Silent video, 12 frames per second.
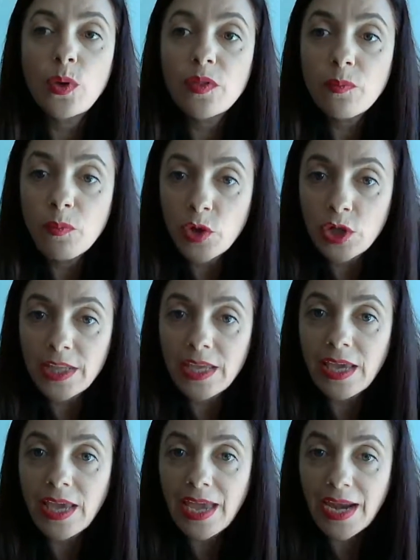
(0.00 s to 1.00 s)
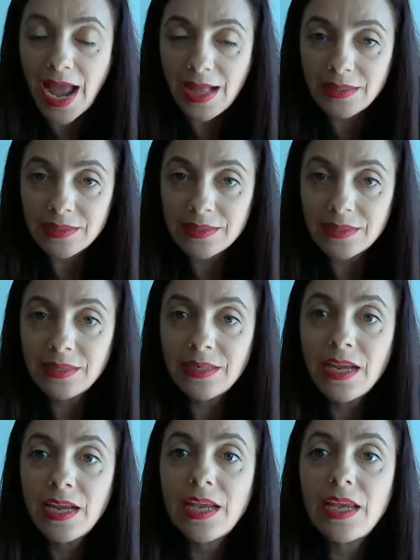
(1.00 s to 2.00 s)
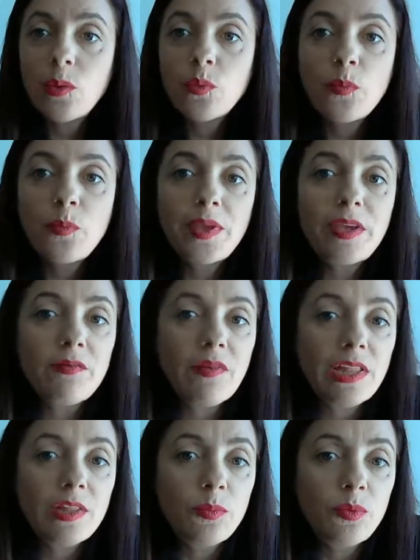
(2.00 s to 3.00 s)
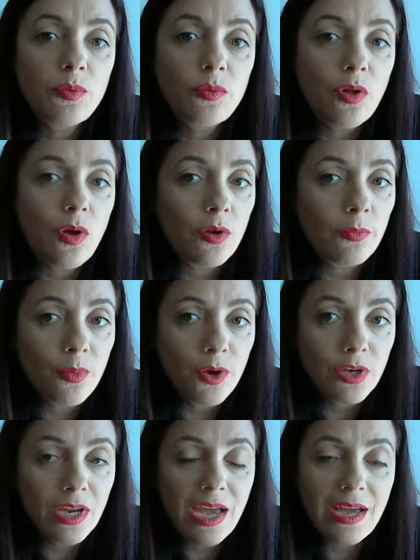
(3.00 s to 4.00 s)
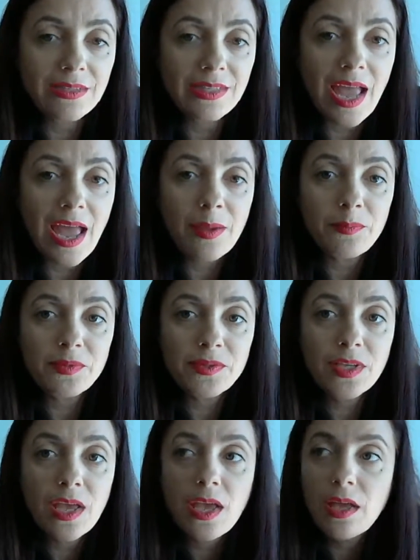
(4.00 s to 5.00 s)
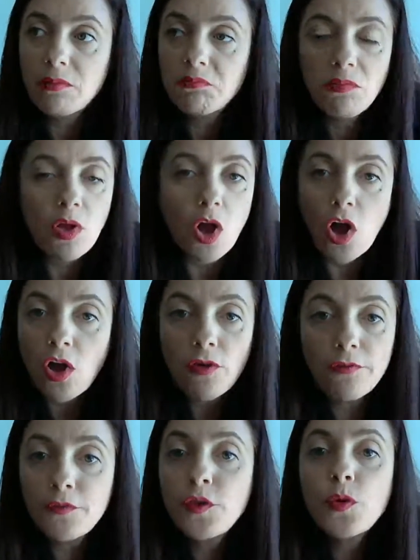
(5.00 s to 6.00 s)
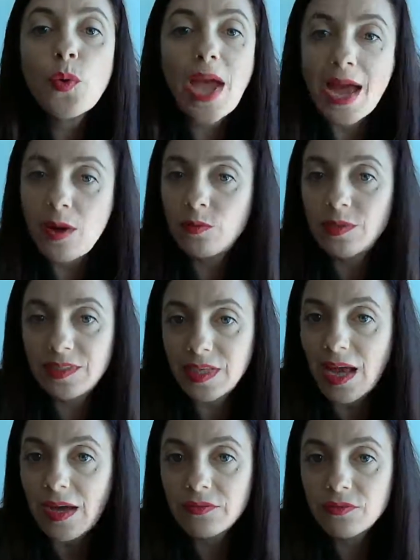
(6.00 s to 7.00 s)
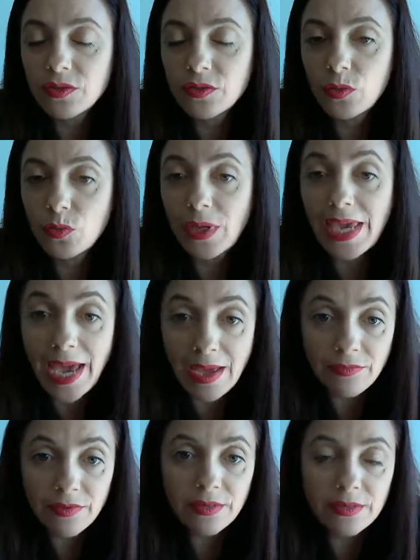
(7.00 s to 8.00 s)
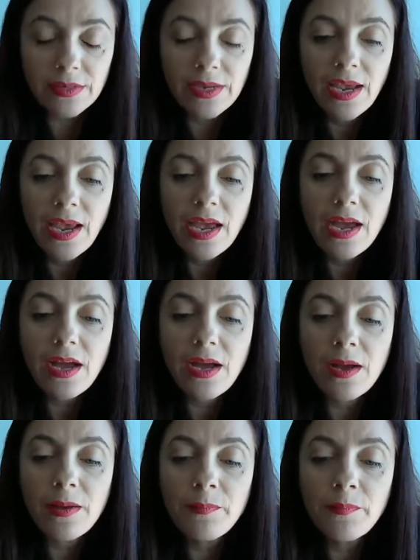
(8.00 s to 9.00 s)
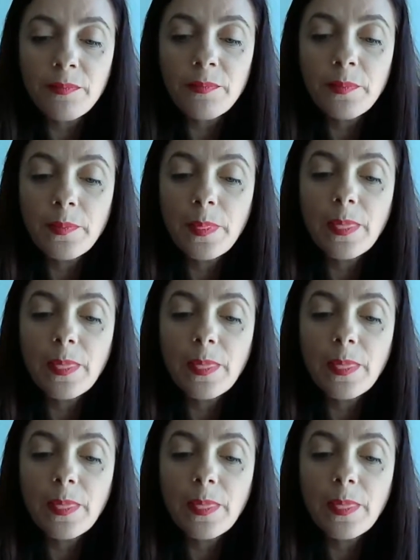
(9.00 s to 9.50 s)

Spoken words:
with Merling and Alison. It will be available on podcast apps a few hours after we have it. And